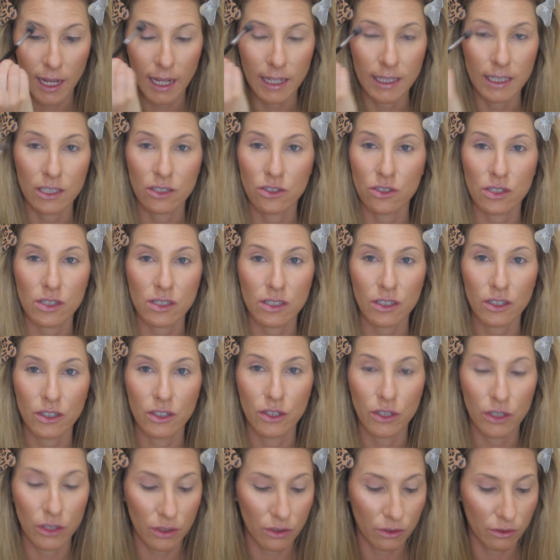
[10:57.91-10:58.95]
And it's just a
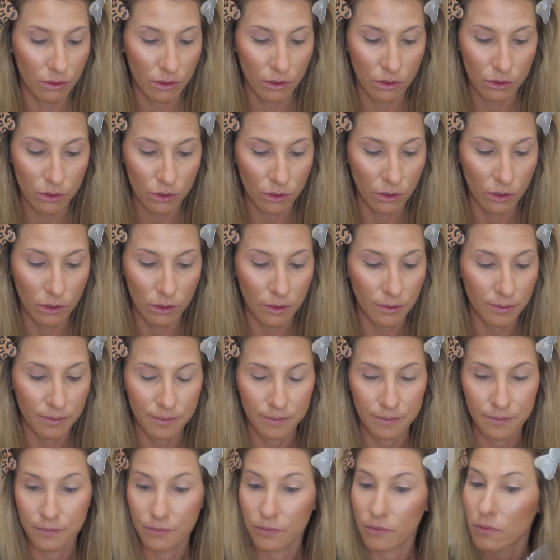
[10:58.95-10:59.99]
good neutral
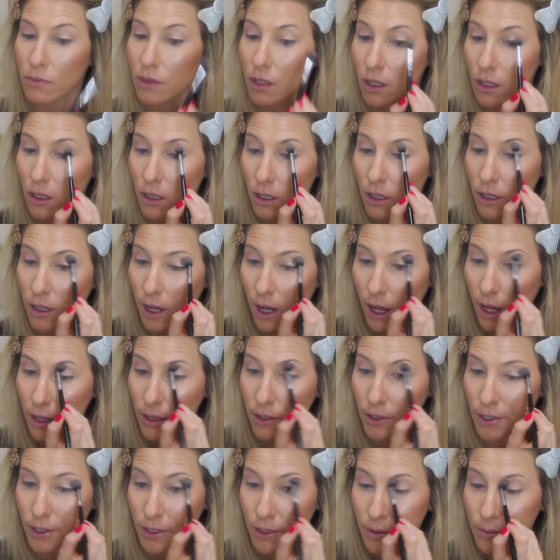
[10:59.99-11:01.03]

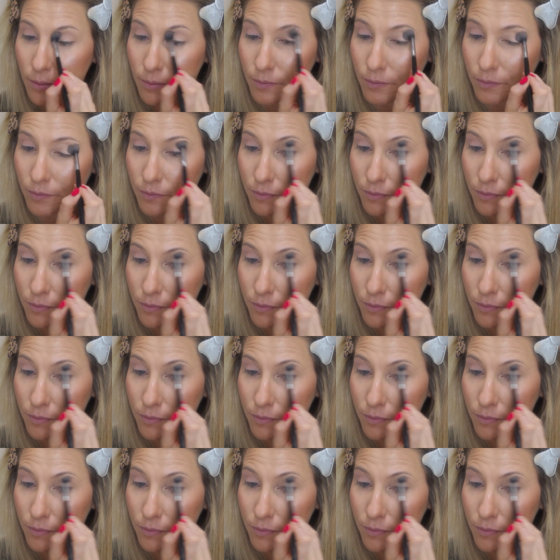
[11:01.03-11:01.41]
color.